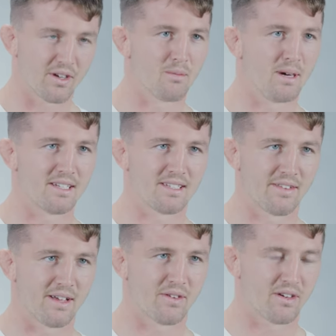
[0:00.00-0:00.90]
going back to
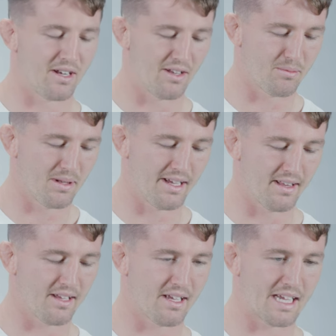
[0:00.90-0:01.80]
South Africa. I love
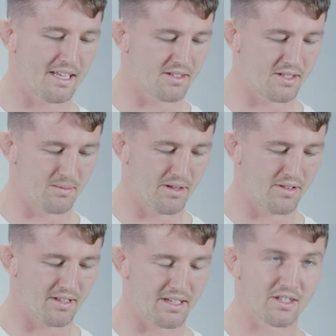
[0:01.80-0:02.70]
playing against them. I
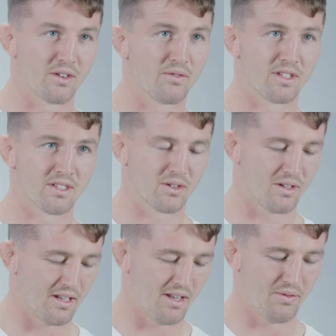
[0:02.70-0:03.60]
think they're so
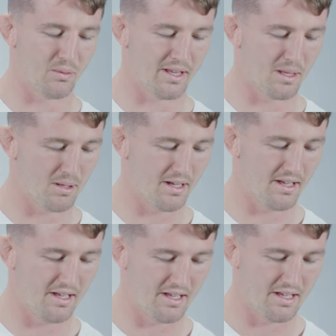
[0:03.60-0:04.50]
physical and I love the way they
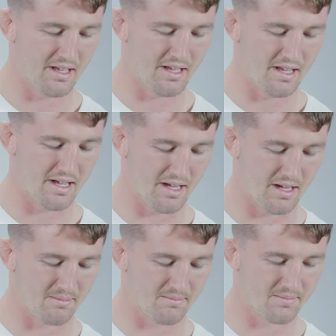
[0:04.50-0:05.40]
play.
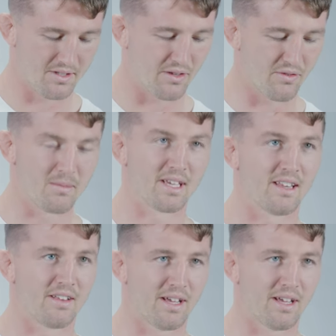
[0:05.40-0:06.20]
So for me, that